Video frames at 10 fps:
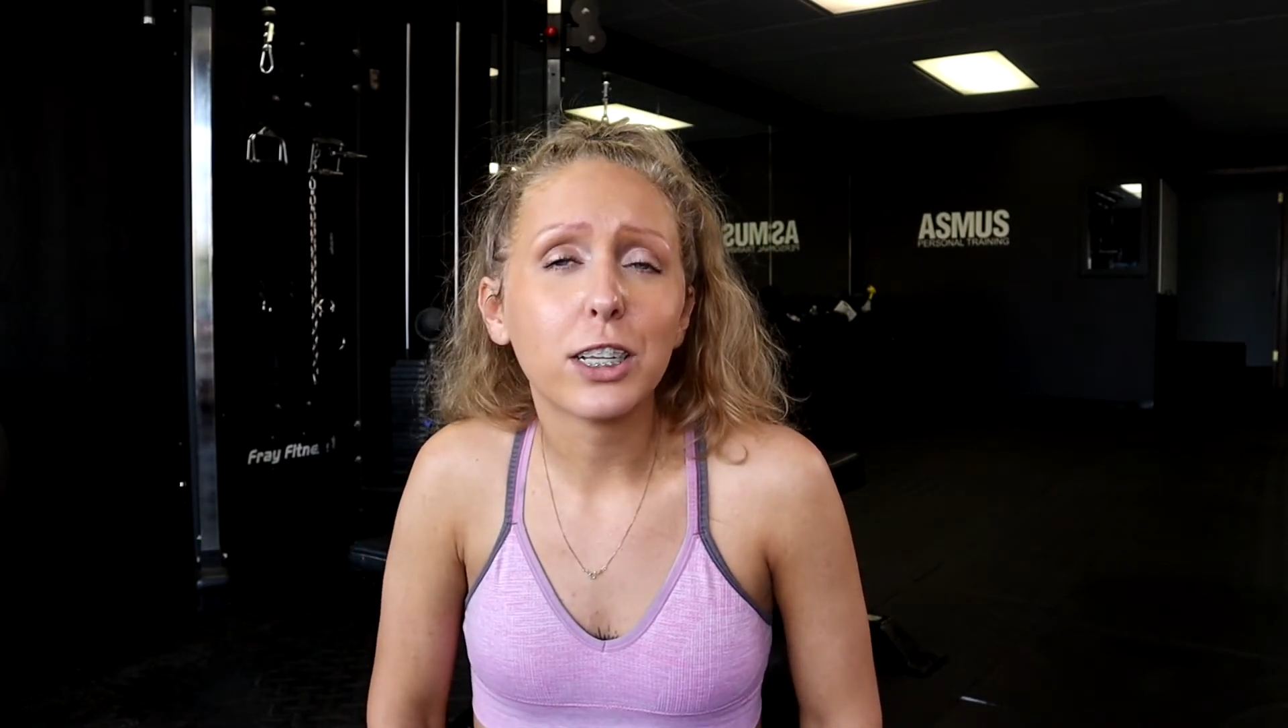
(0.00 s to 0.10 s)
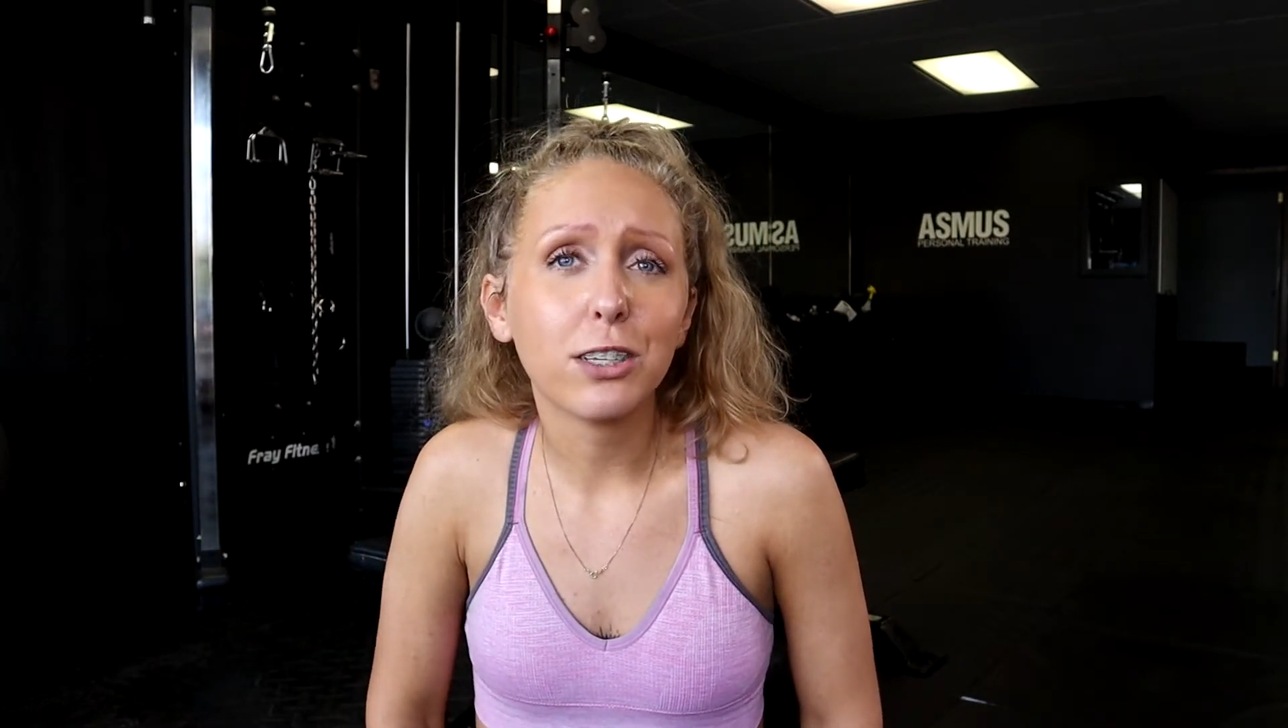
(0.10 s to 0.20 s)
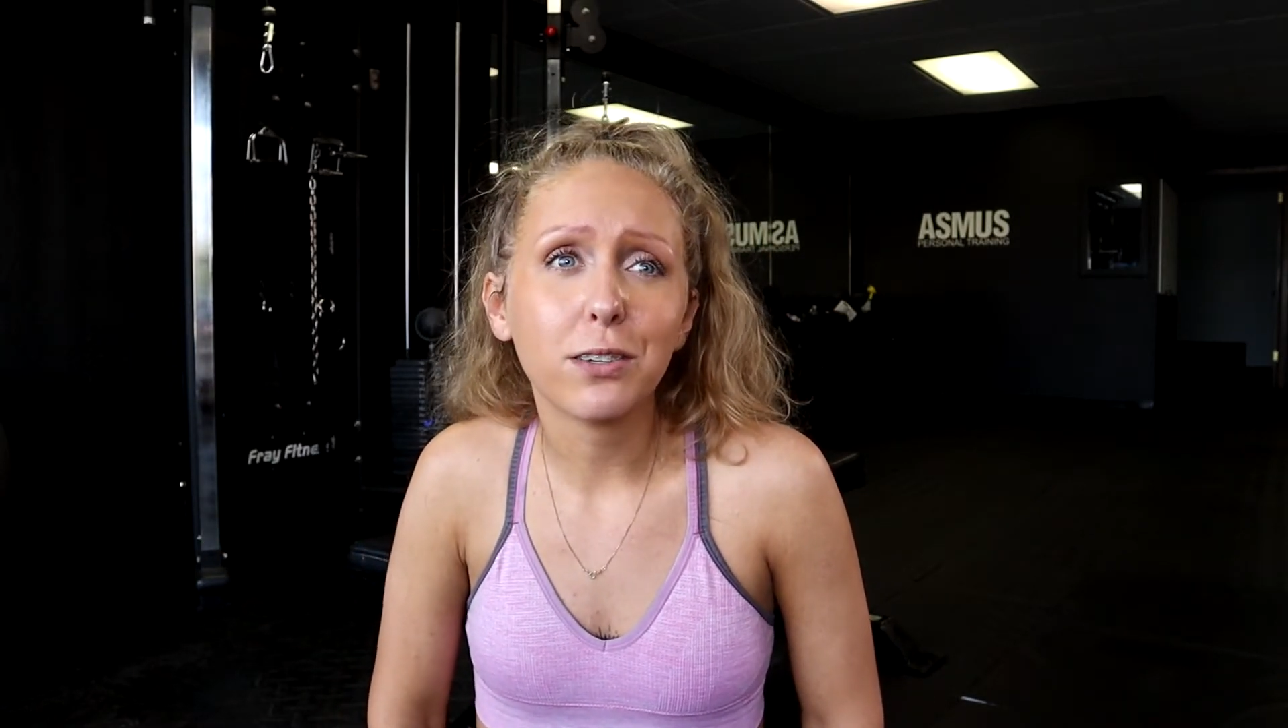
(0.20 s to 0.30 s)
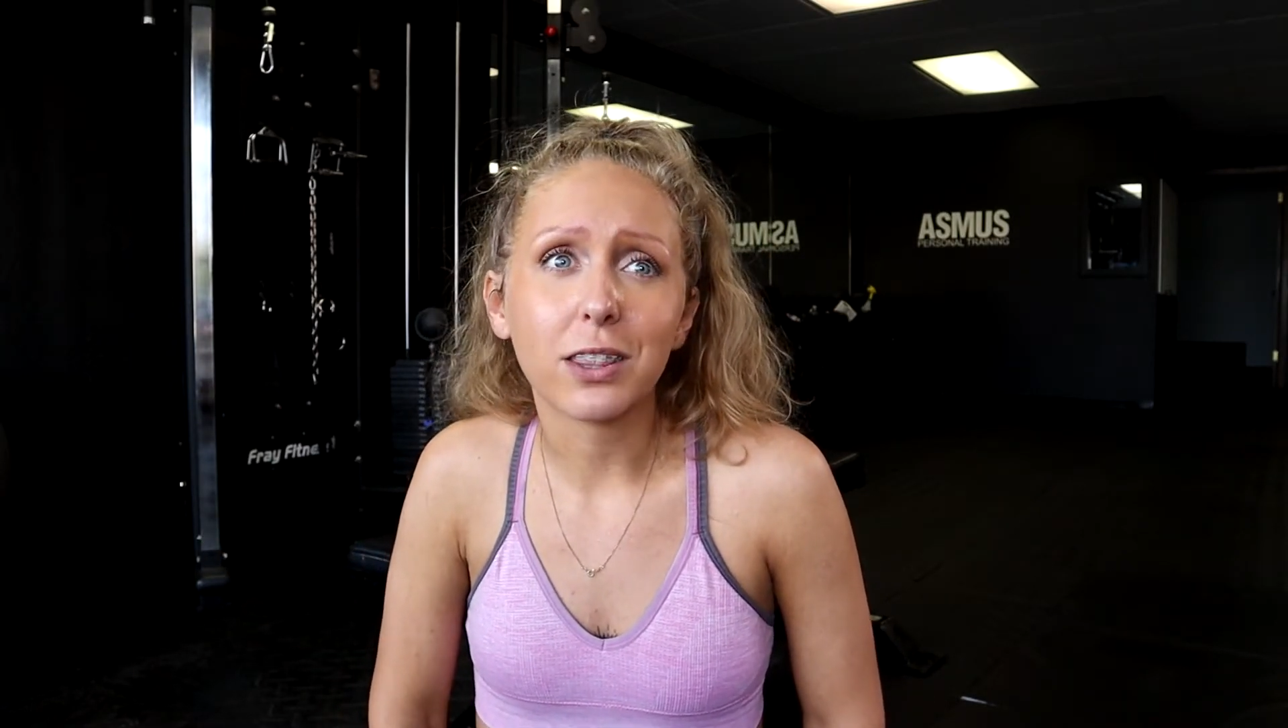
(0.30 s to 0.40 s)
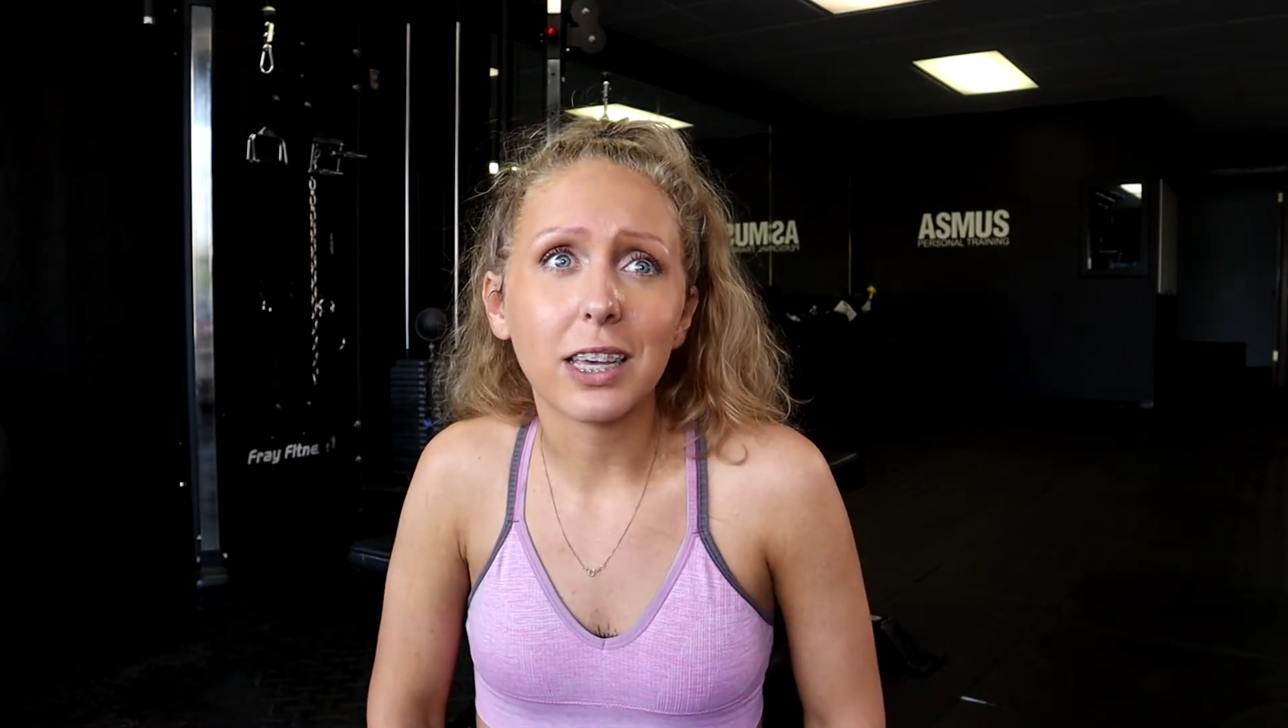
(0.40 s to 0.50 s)

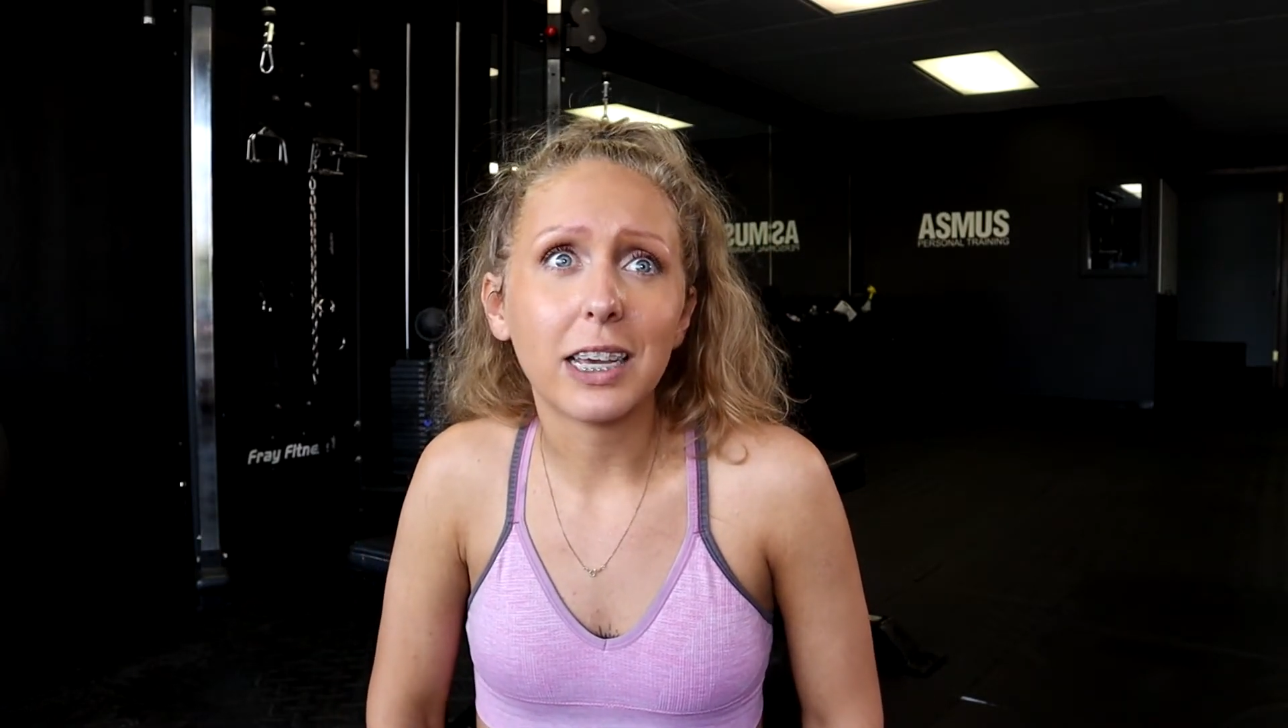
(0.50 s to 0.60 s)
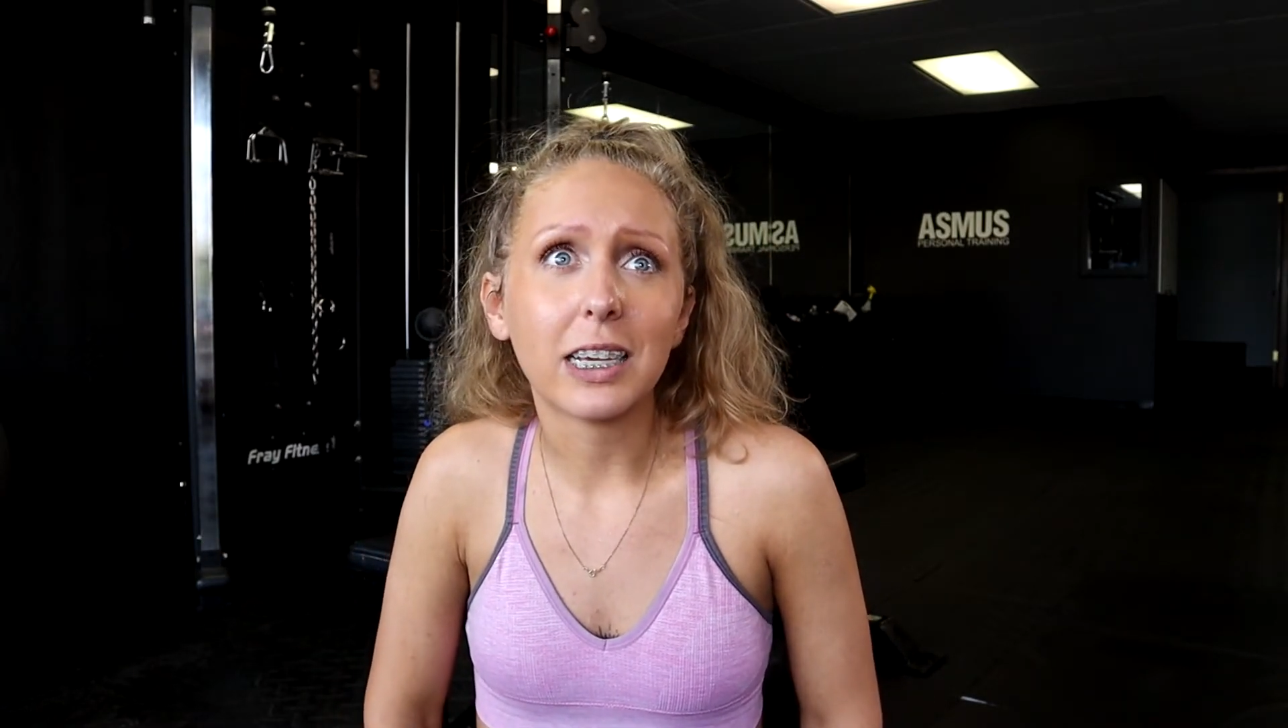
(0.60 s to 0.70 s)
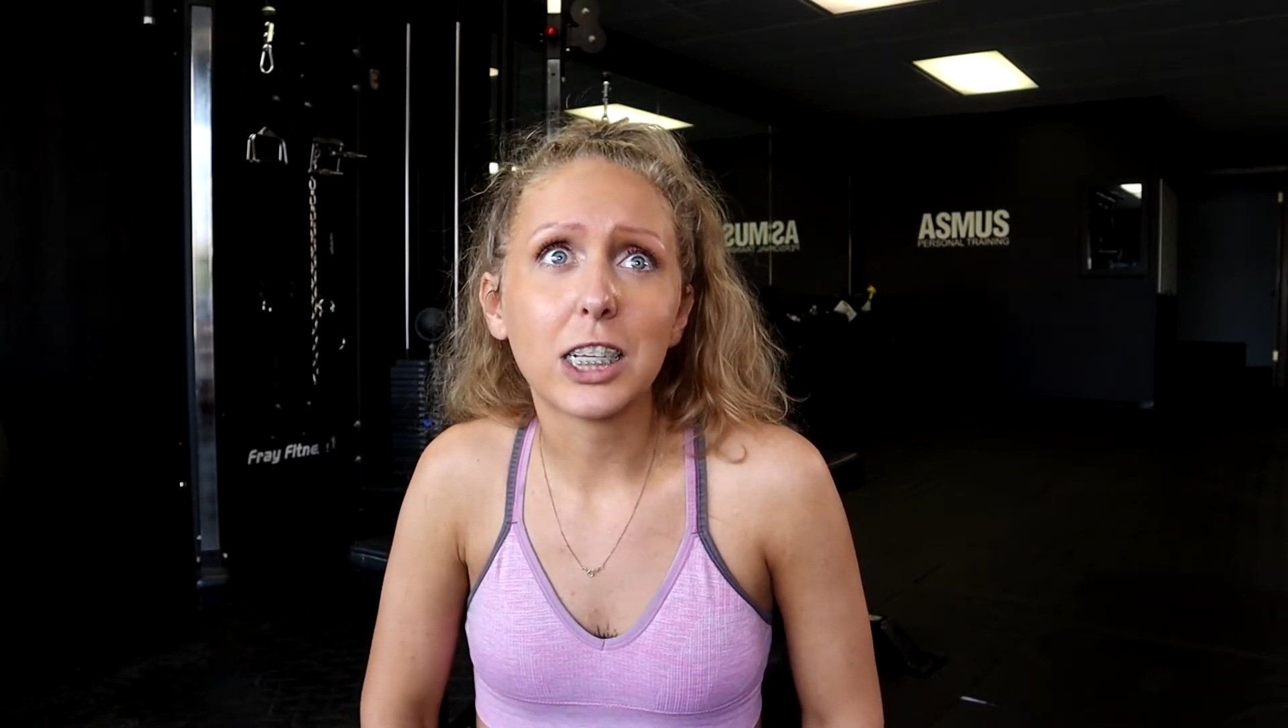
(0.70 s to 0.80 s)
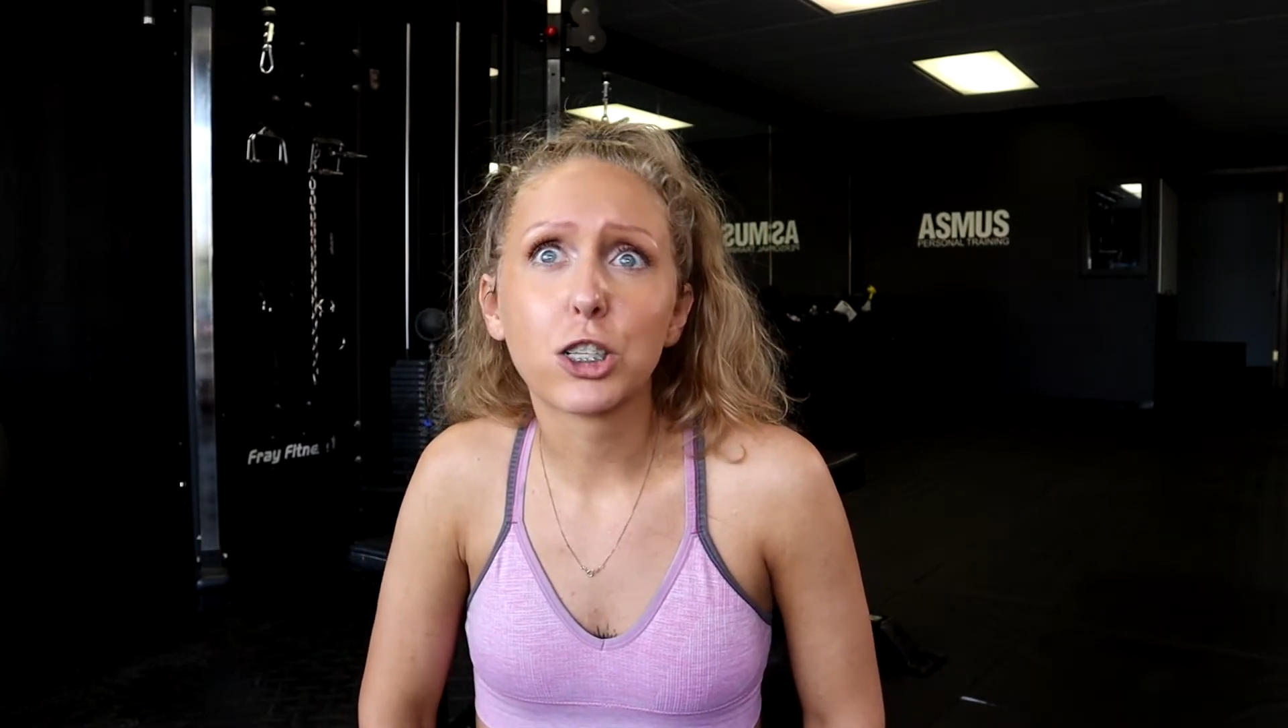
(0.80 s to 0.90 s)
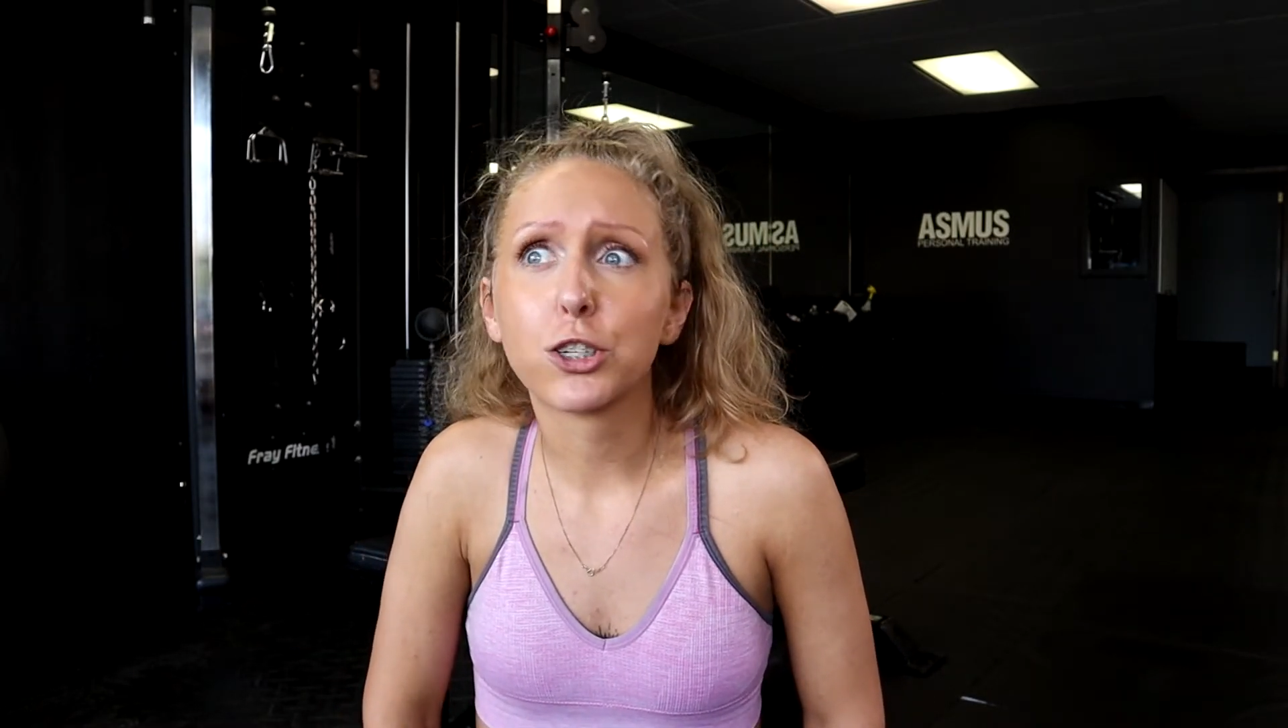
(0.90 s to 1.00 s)
new things,